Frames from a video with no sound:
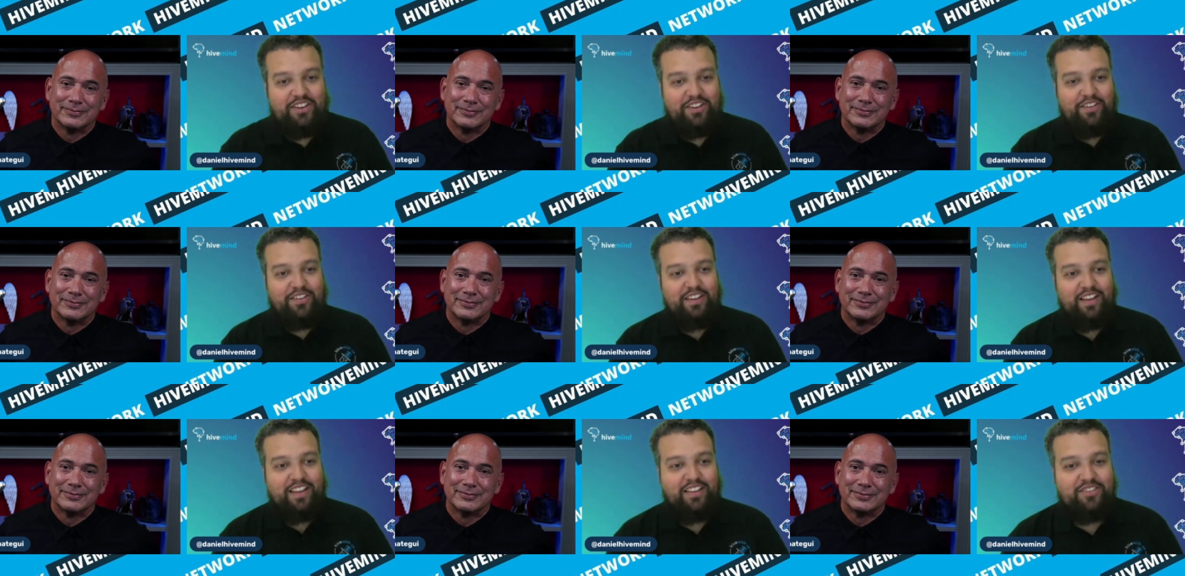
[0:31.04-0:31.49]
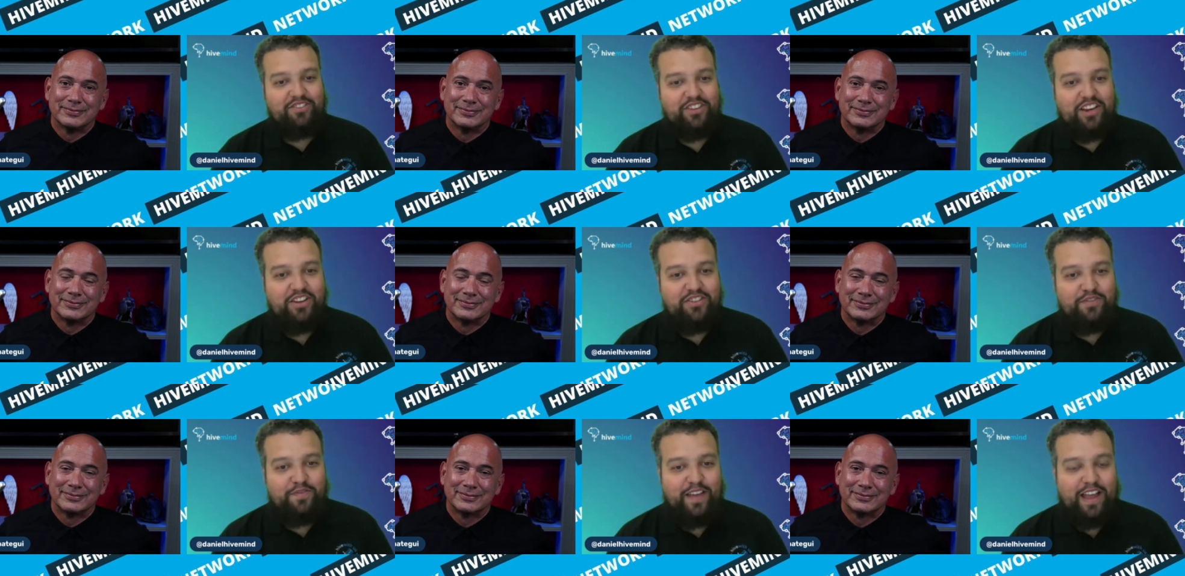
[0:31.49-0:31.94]
Speaker 1: So
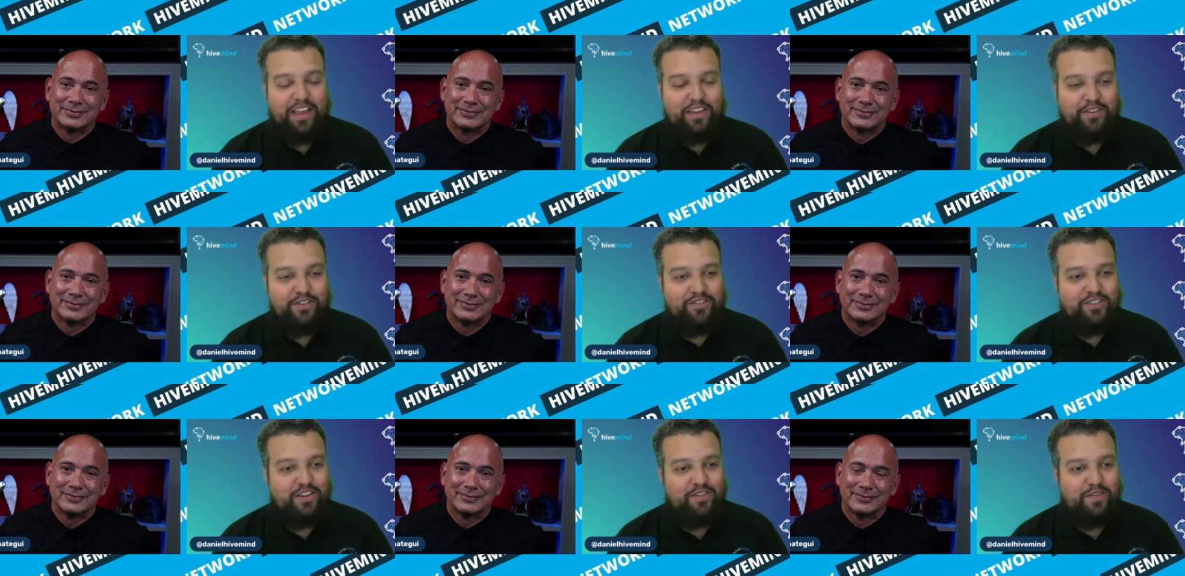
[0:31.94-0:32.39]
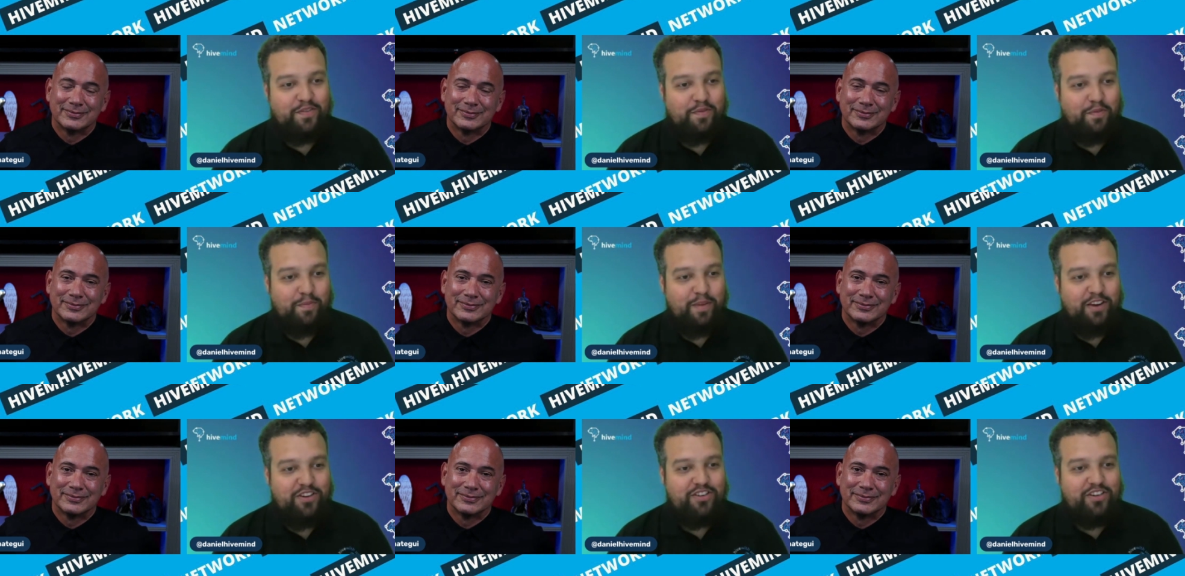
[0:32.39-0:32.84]
exchange of value, exchange of
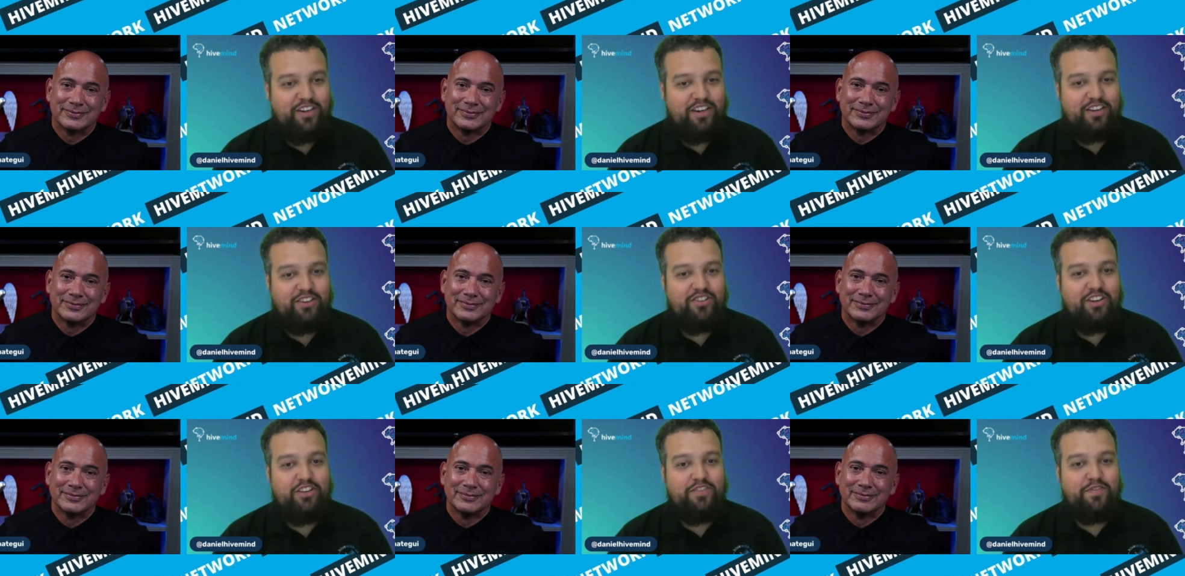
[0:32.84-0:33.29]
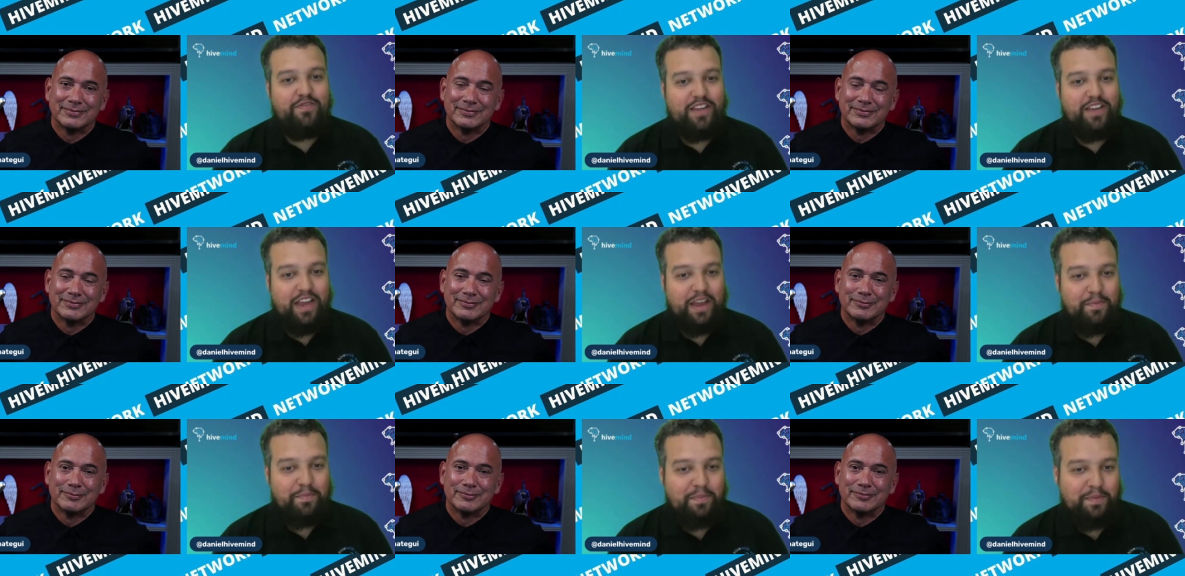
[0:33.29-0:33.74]
information, exchange of
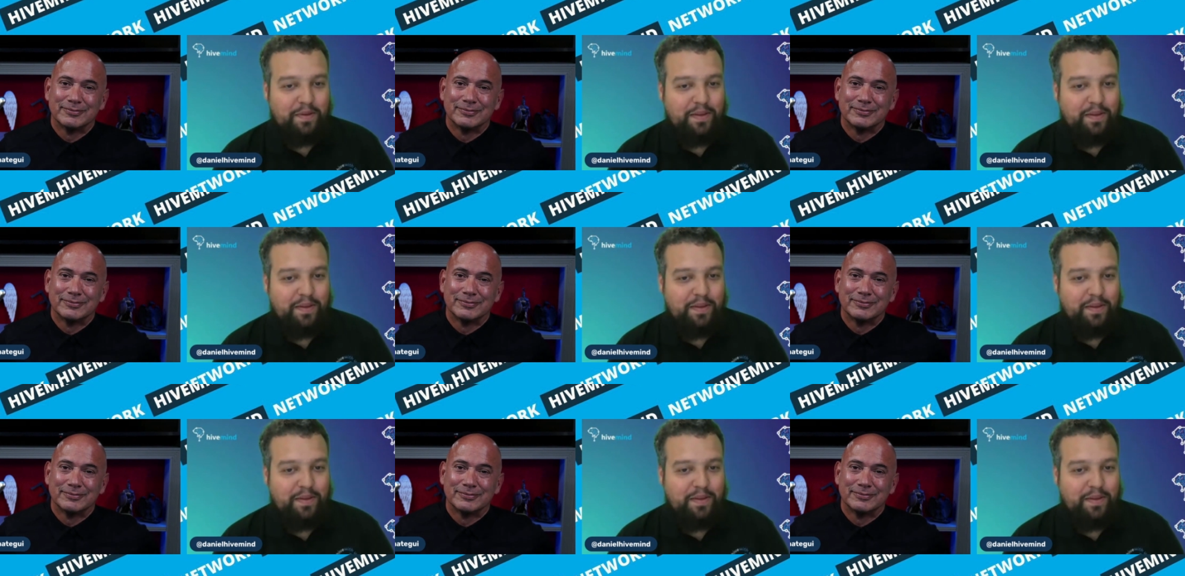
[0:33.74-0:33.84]
time.